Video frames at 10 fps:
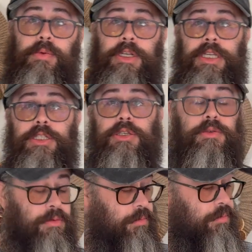we need
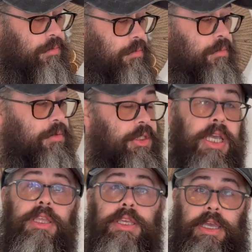to
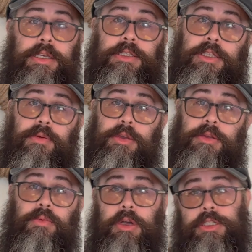check the eggs that
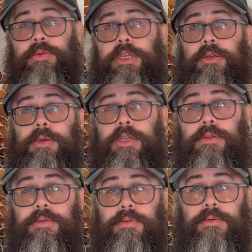we want to incubate.
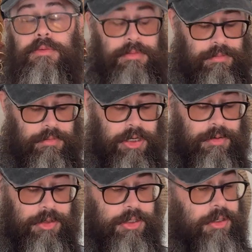We got to
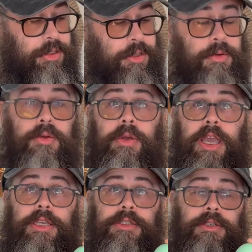make sure that there are no
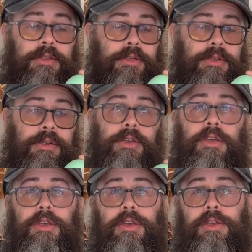cracks,
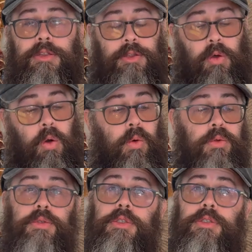no
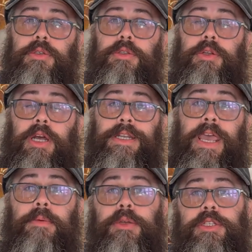holes, they're not
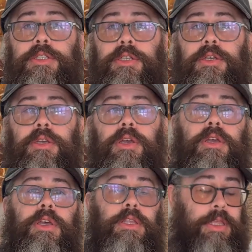damaged,
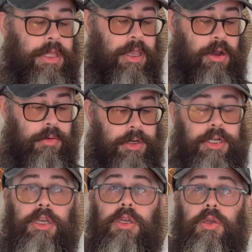that they are
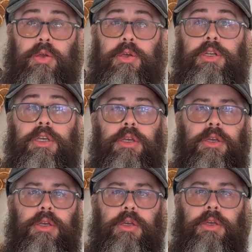in good
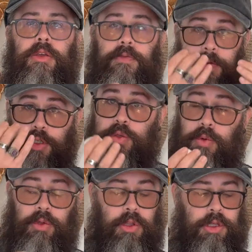visual